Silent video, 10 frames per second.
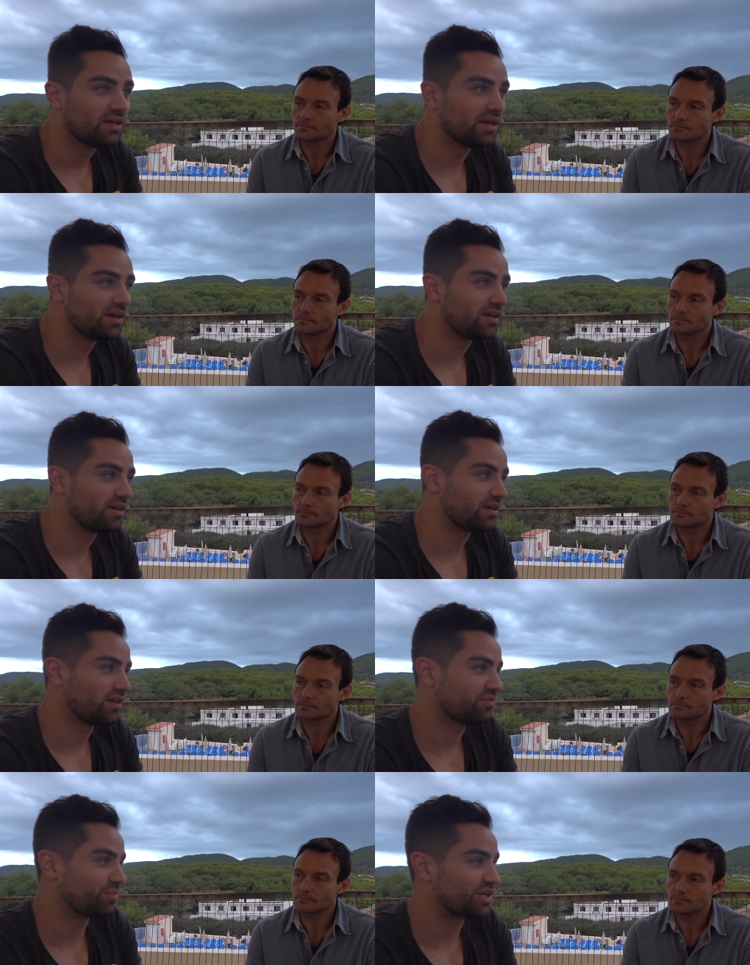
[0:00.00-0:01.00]
Speaker 1: uh,
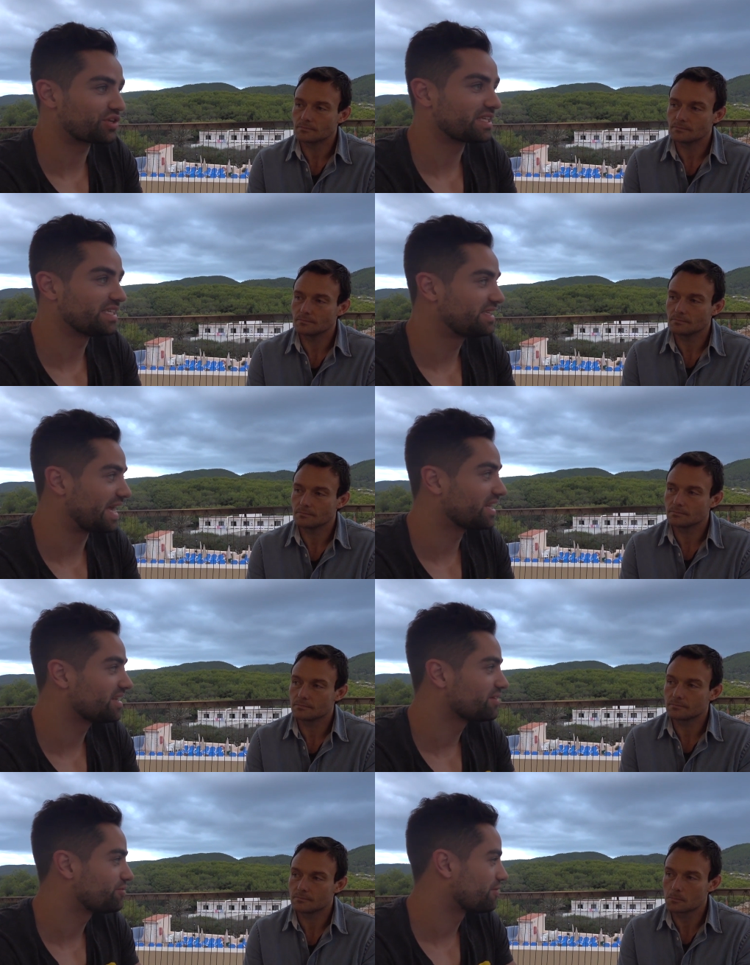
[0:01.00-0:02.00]
especially
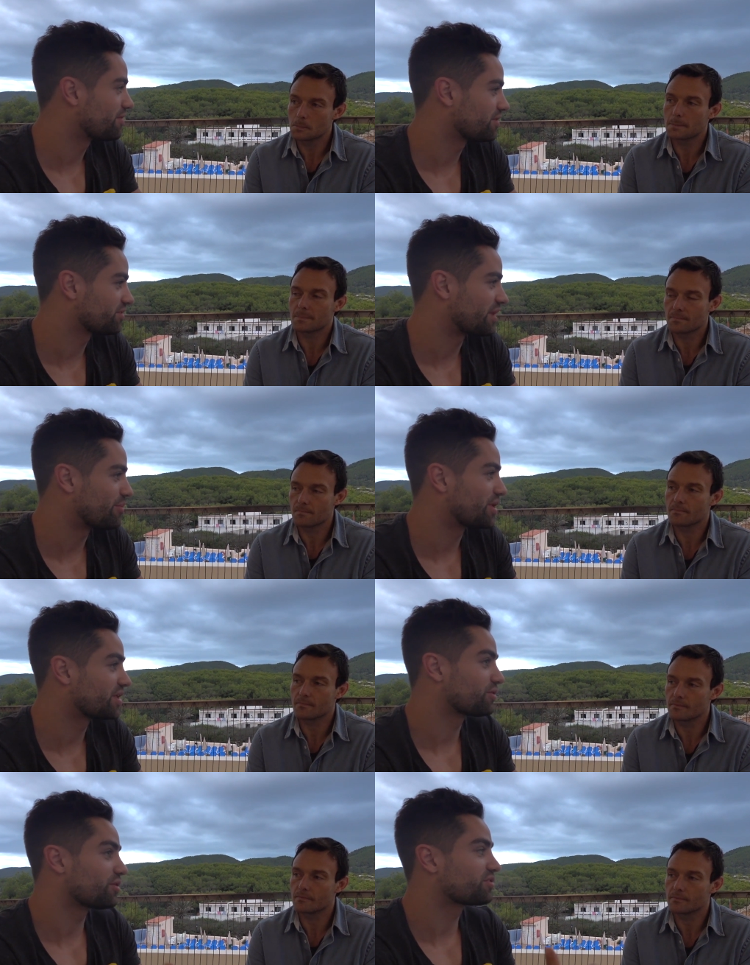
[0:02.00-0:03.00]
daily for
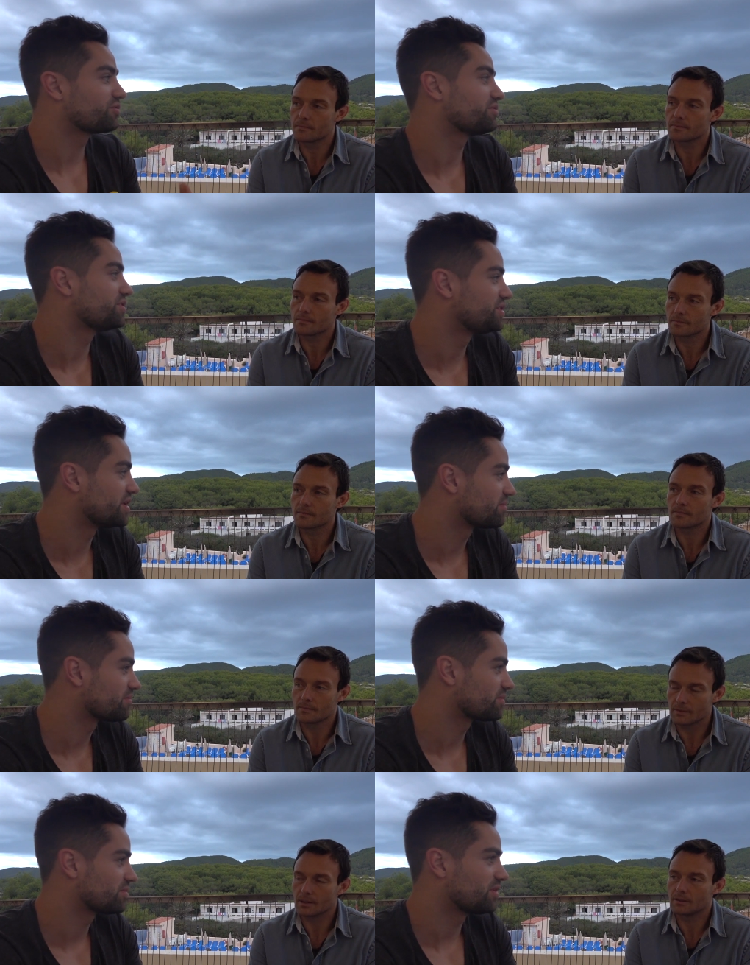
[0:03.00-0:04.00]
somebody who goes to the
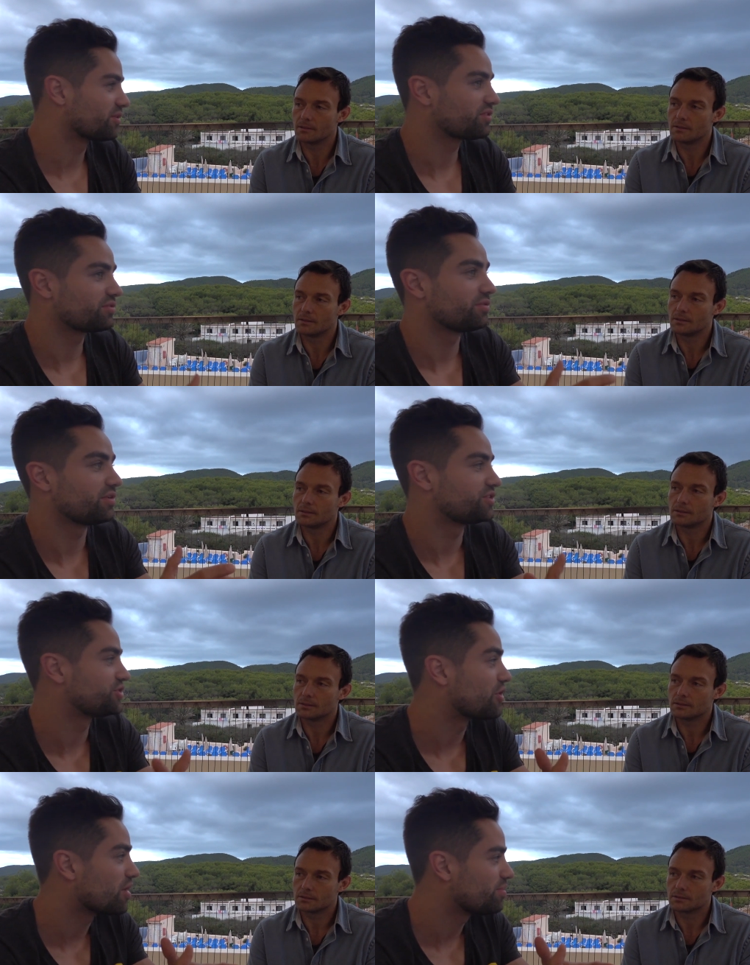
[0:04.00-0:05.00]
gym, goes to
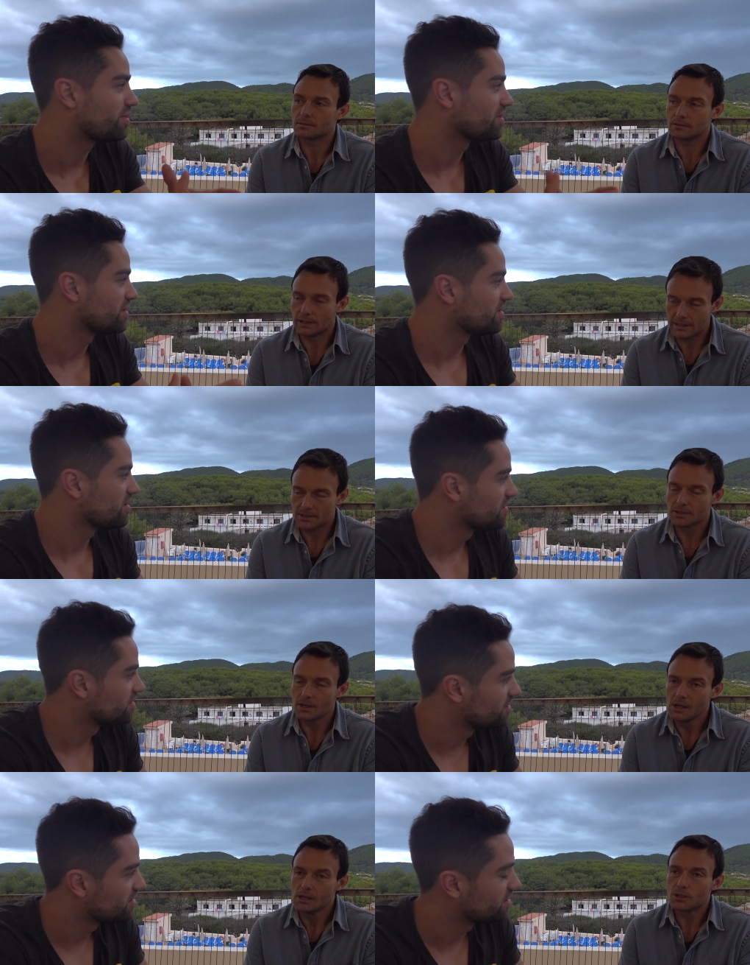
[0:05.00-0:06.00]
his job?
Speaker 2: Yes.
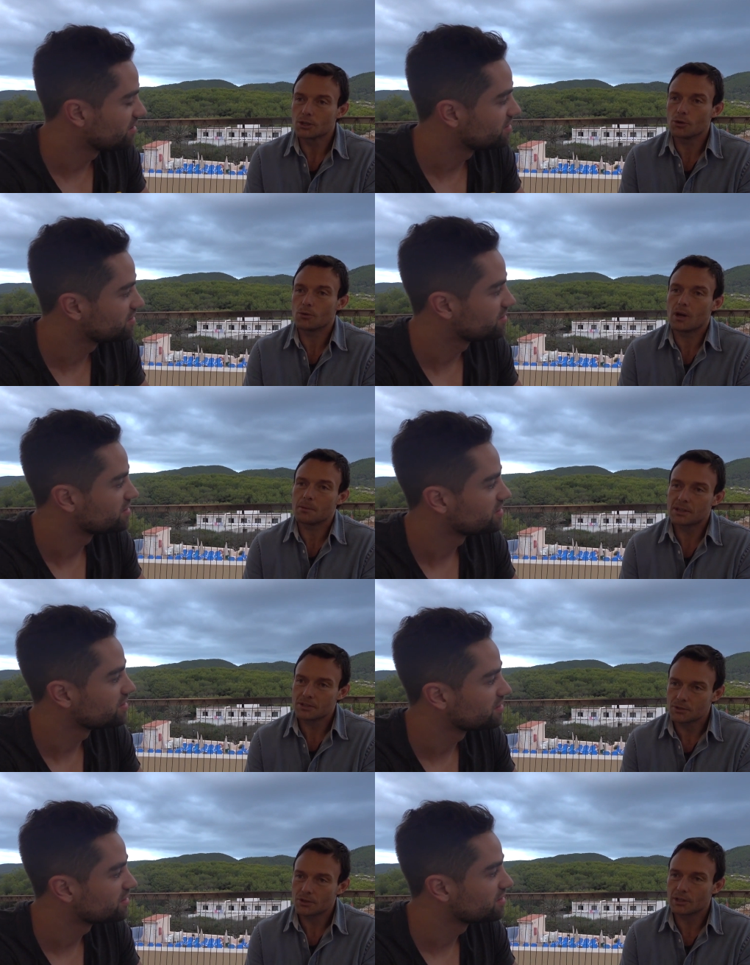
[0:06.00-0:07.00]
So I
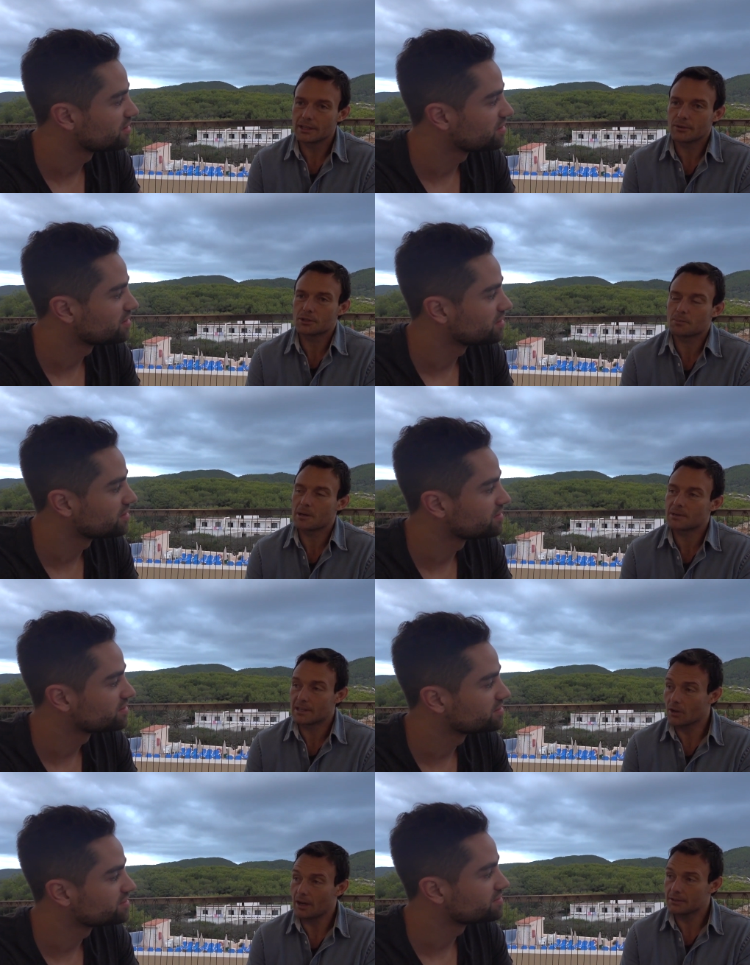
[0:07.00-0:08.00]
mentioned earlier it's about
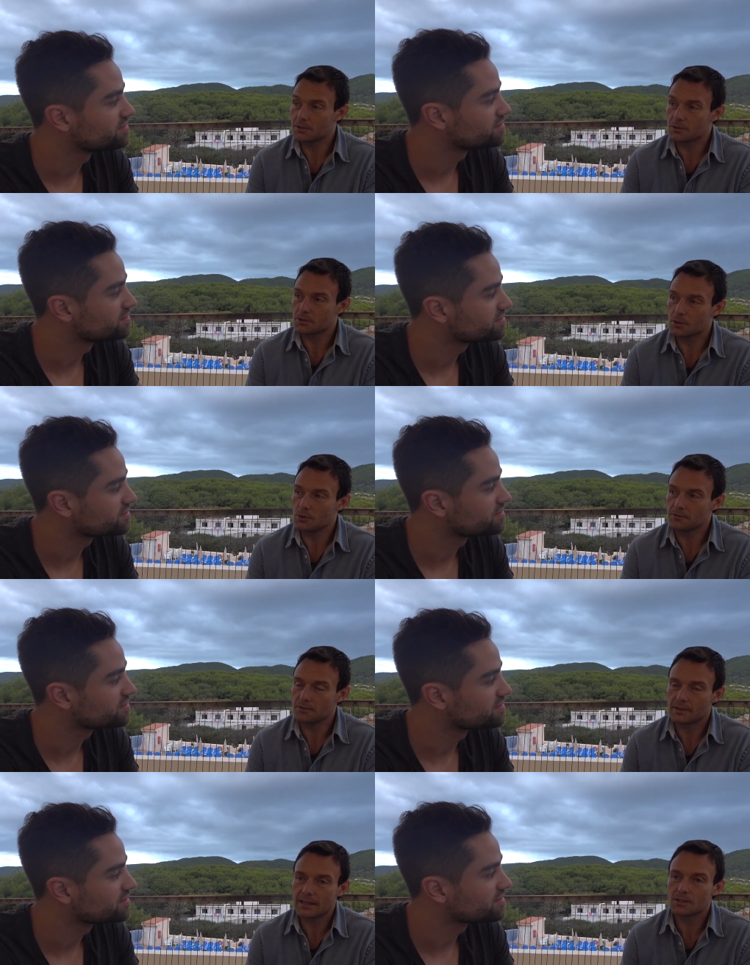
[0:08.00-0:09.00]
being kind to yourself,
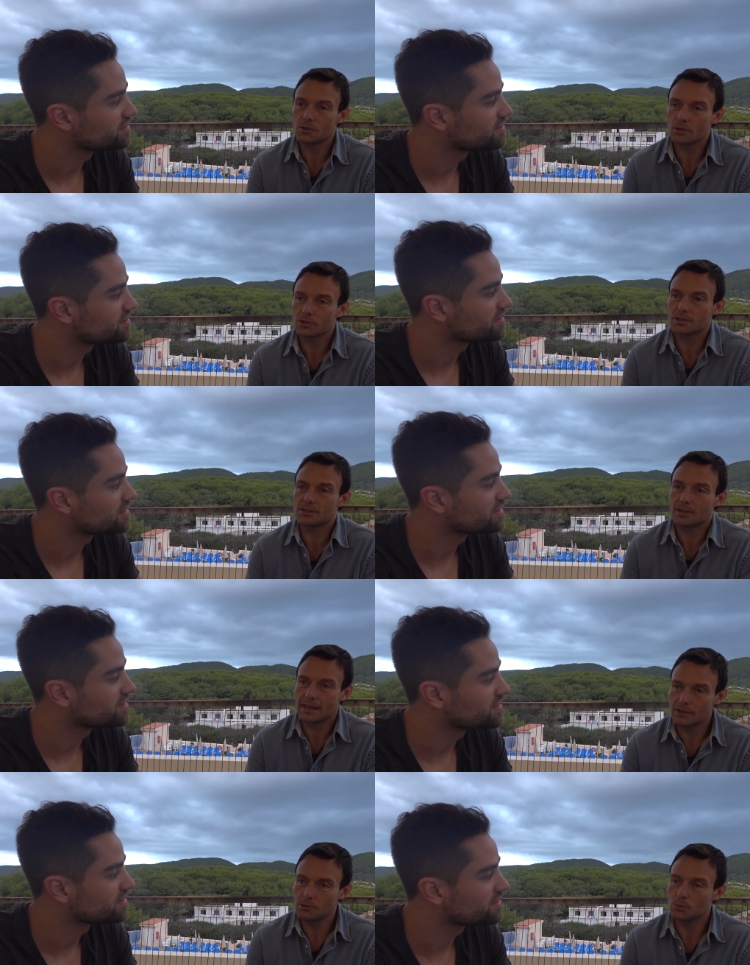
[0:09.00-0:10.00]
and that's not just in
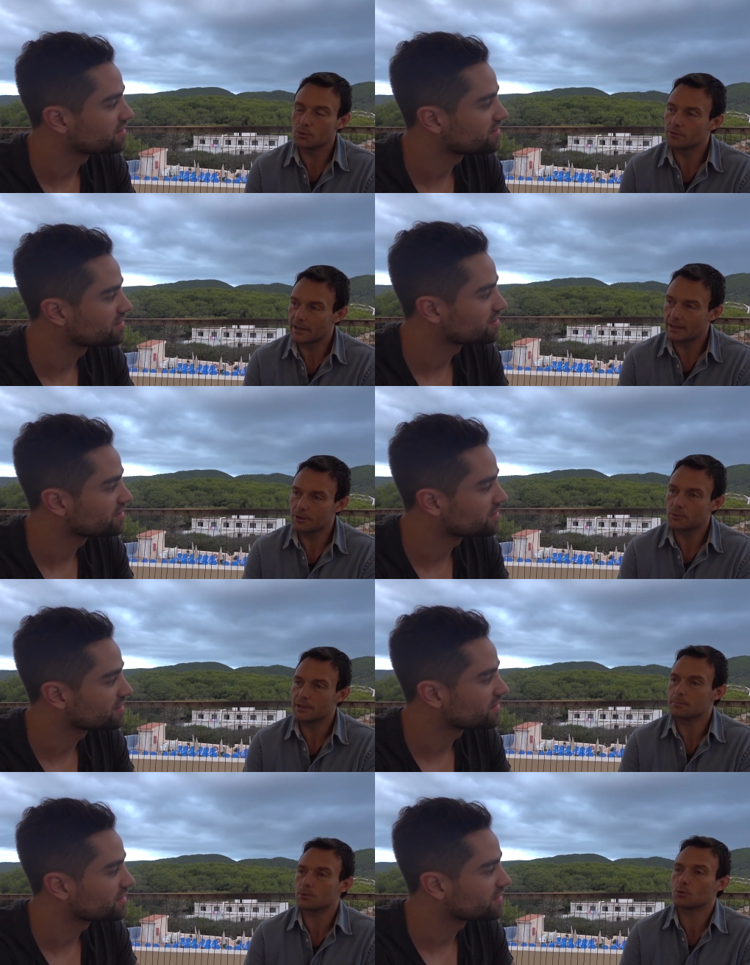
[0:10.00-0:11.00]
how you move and how you eat, but